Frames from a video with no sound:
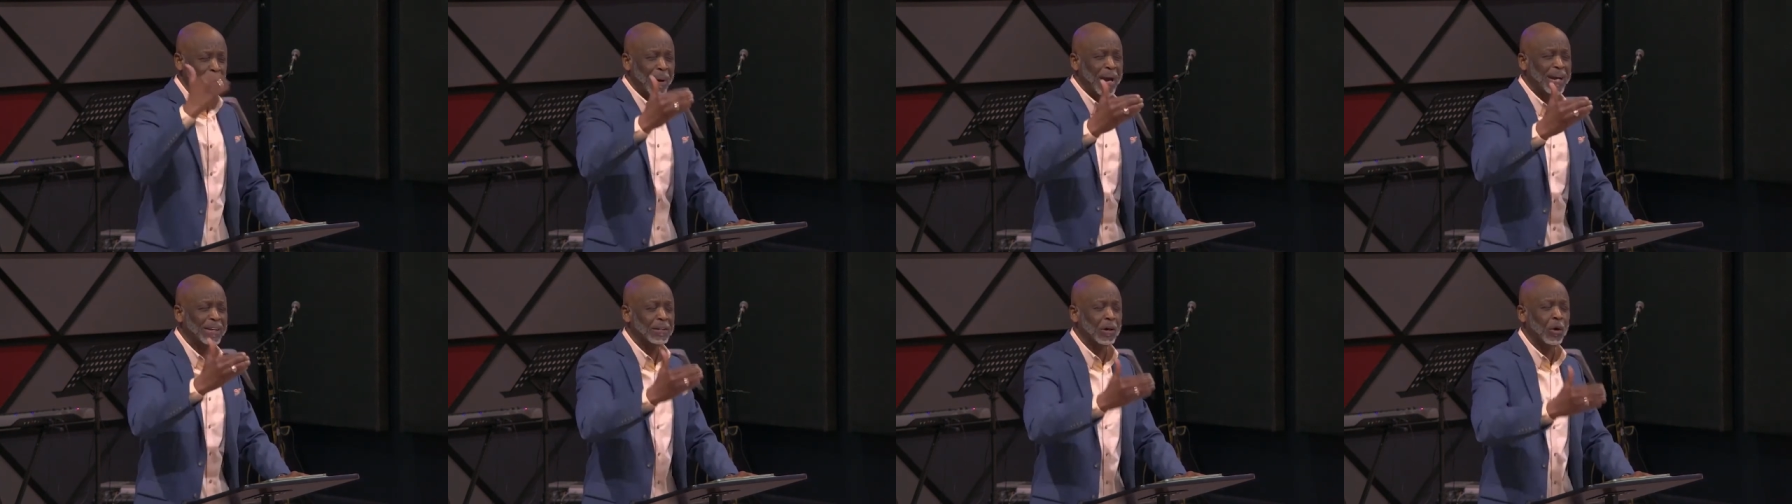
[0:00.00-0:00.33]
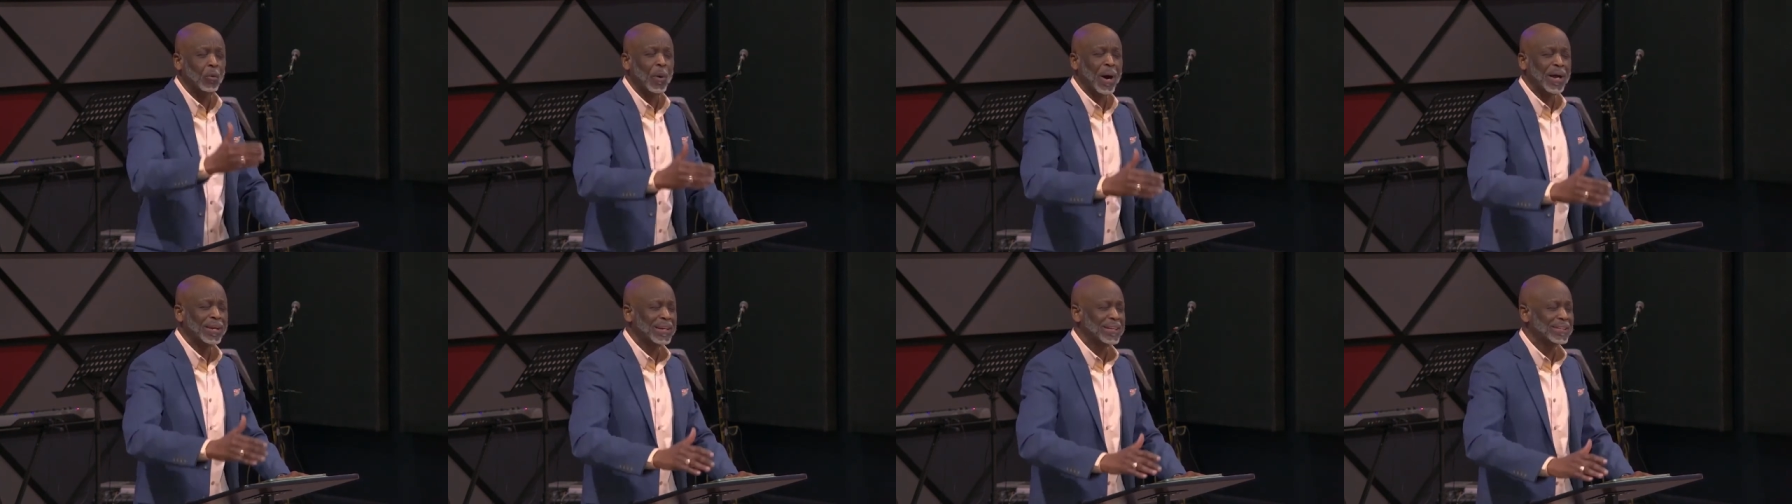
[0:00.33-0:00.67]
by
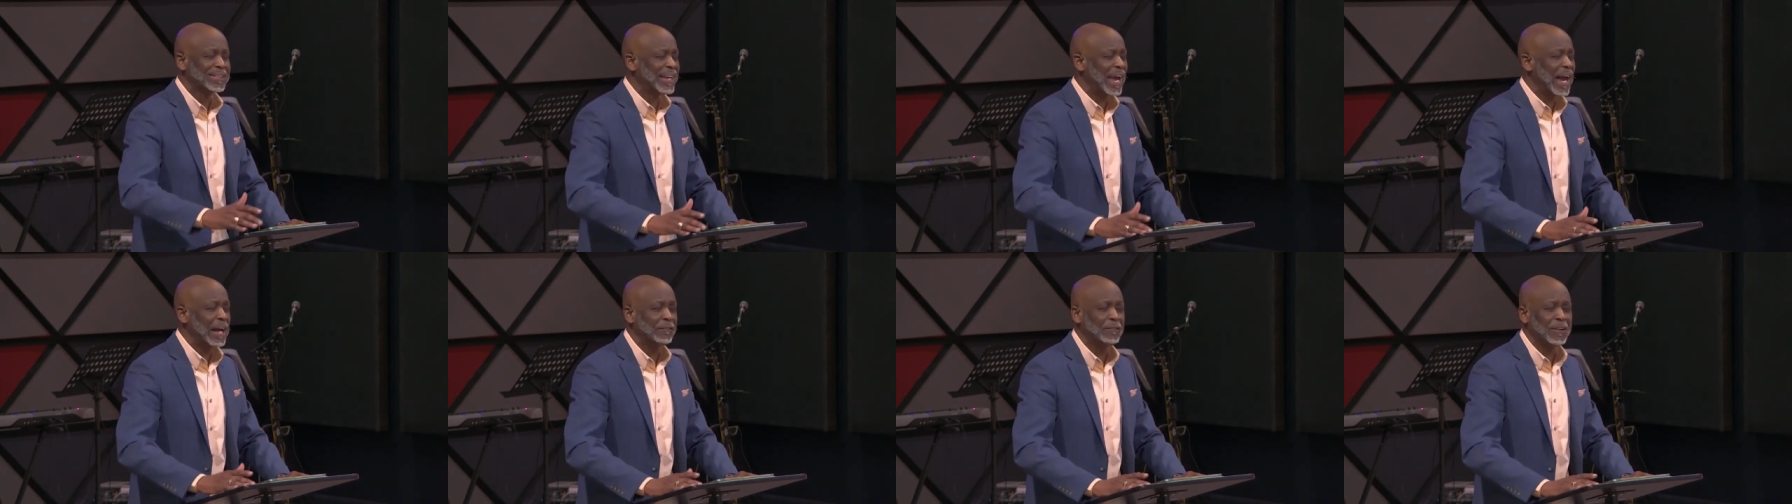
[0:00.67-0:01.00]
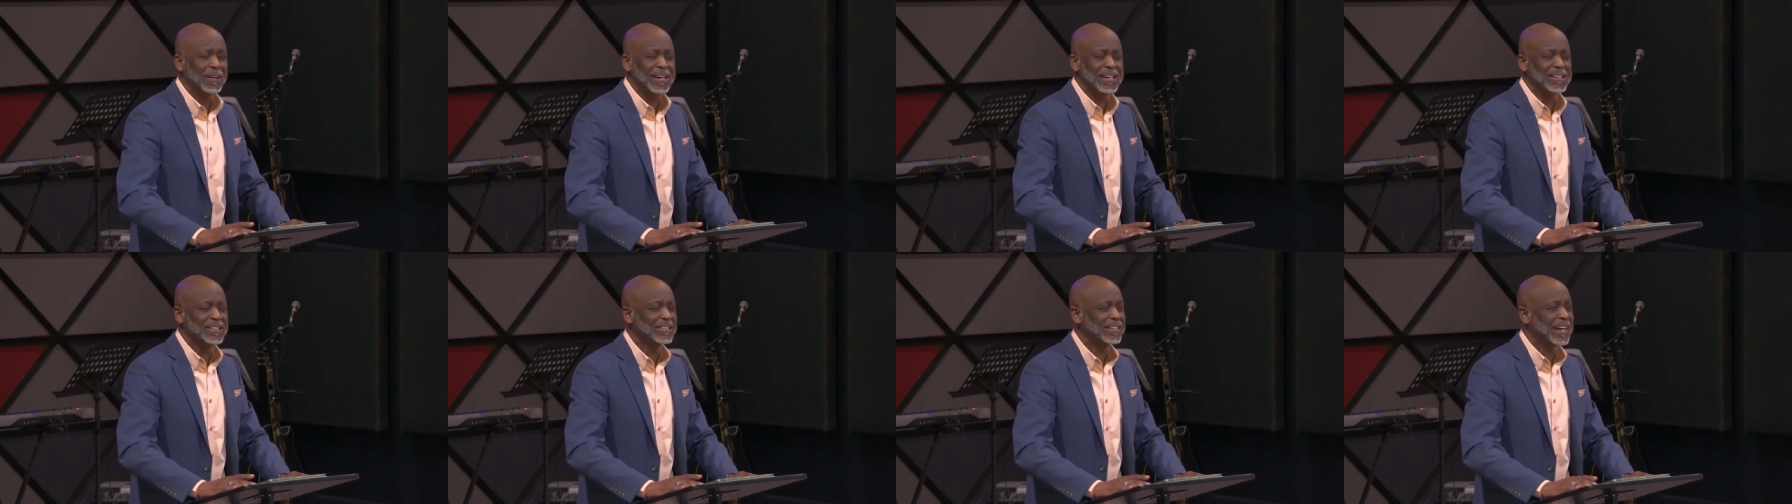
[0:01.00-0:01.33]
what the
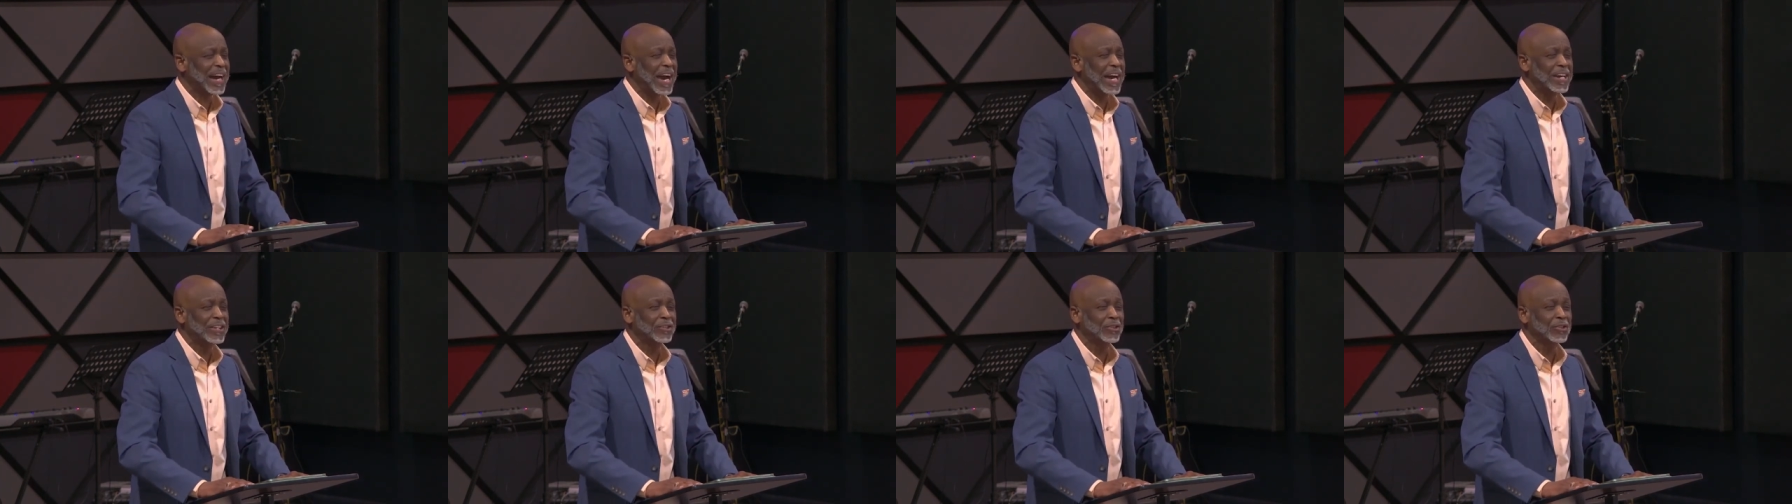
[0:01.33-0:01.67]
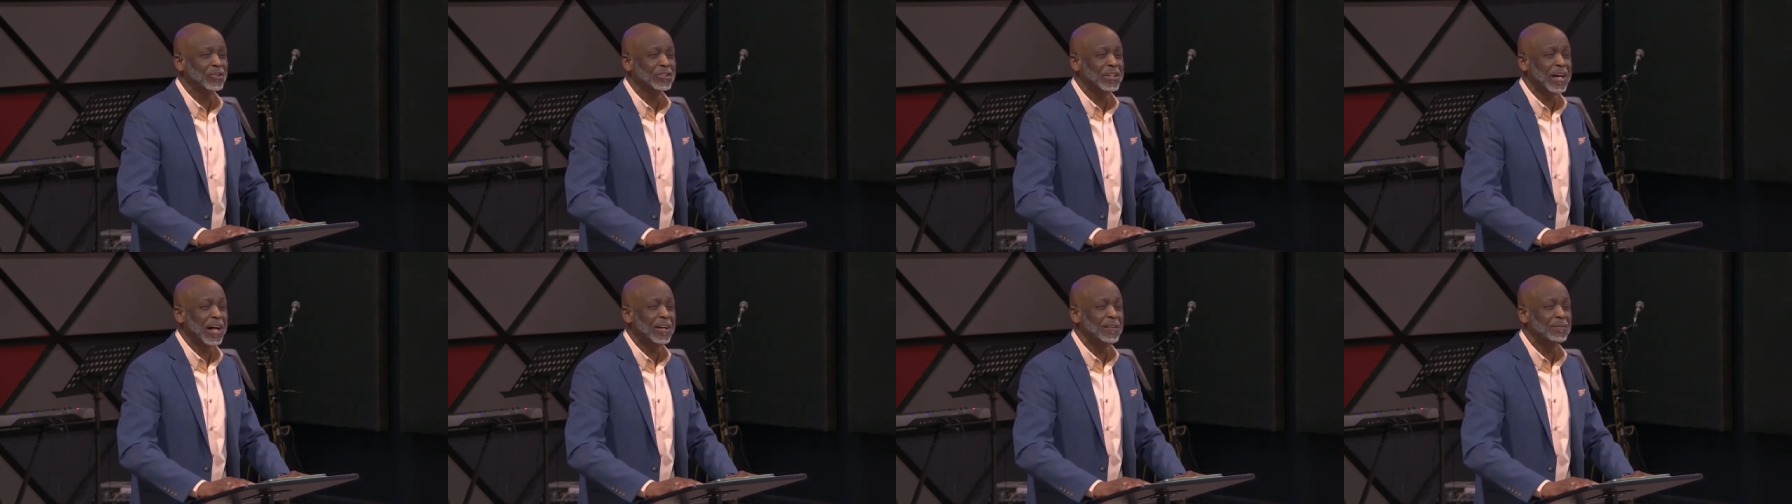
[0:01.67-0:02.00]
devil is trying
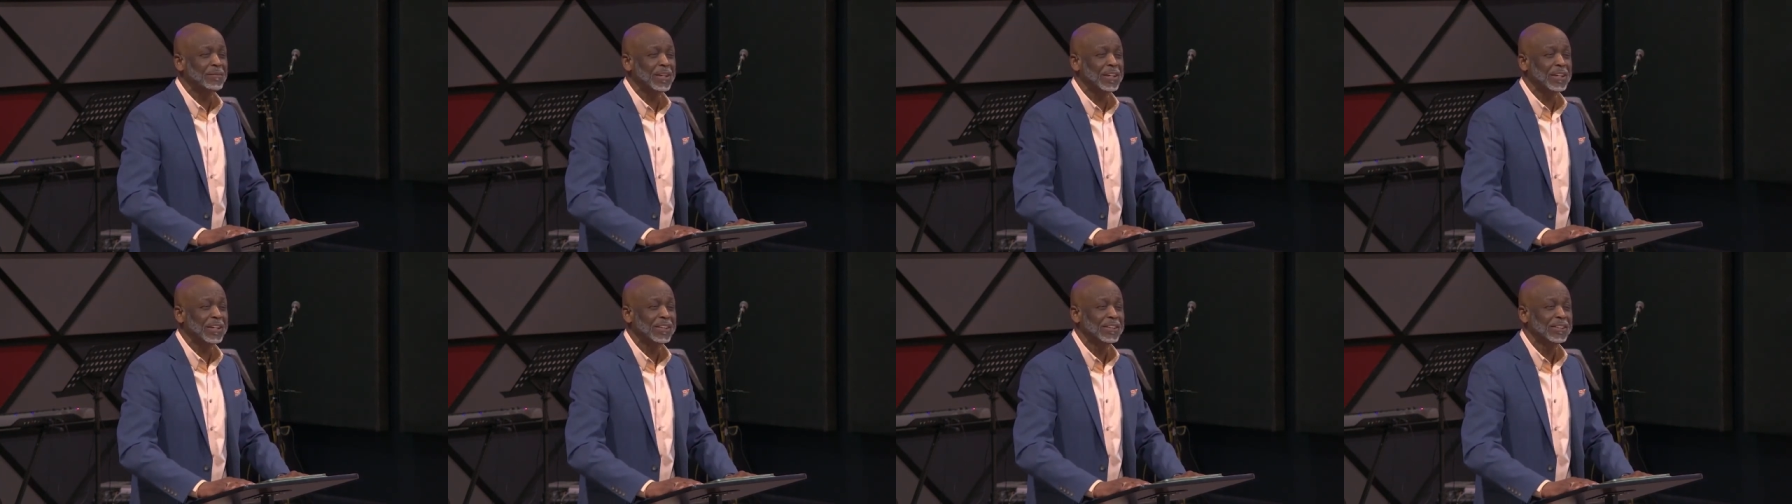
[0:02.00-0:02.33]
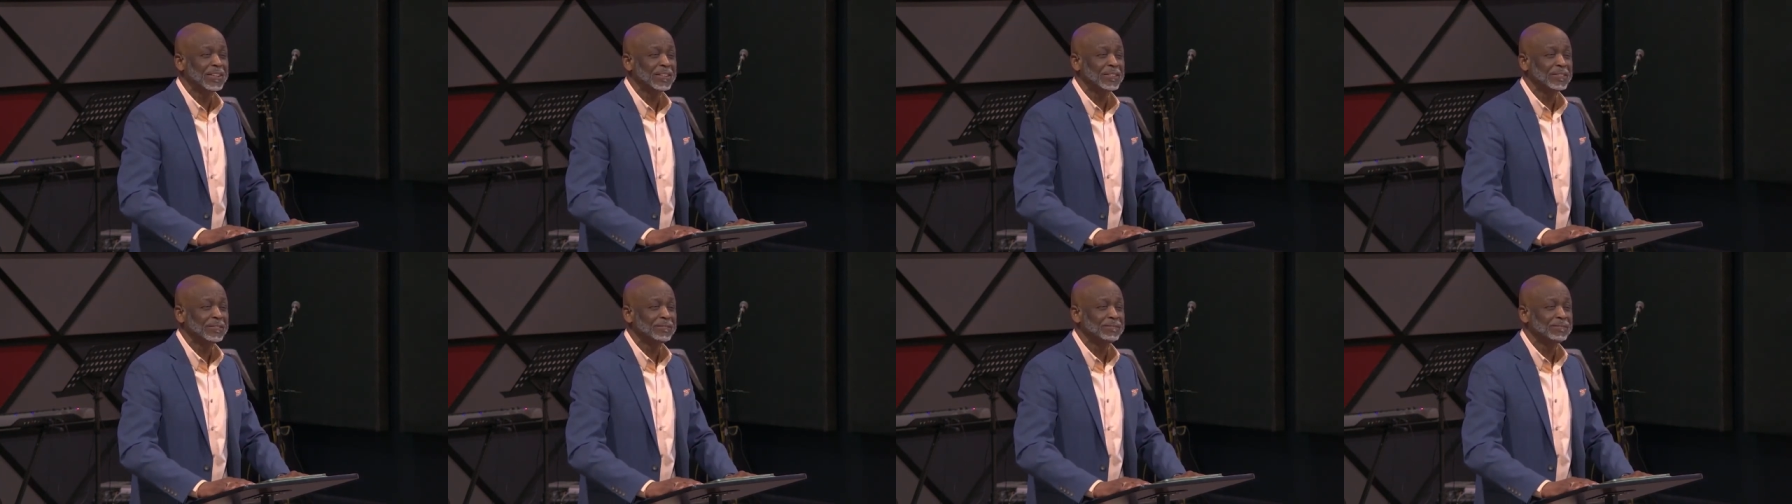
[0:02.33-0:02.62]
to tell me.